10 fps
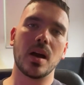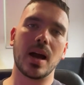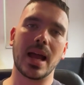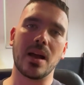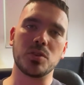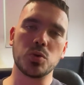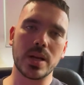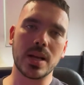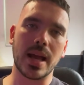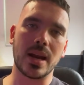I have
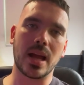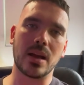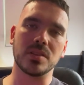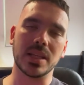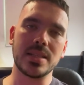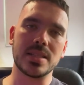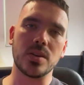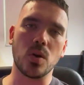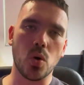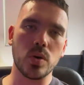Twitter and I have LinkedIn
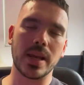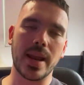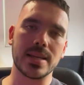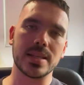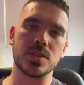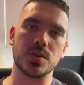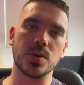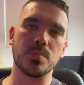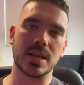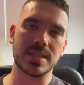all connected
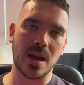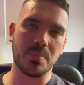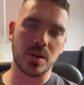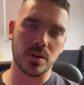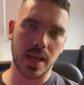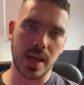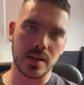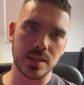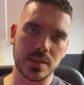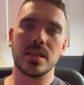to my Zapier
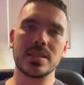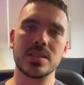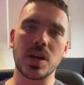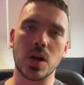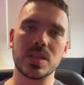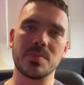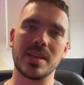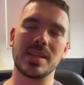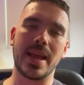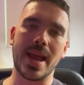accounts. This is going to
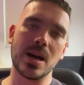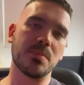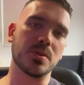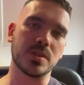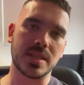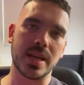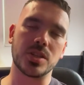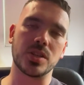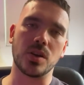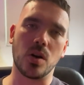be the output
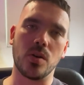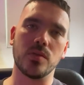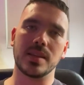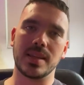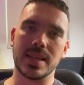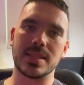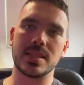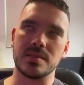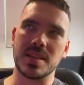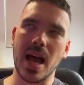section of this
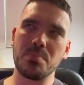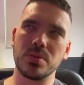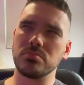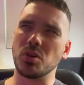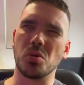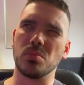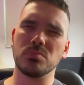Zap or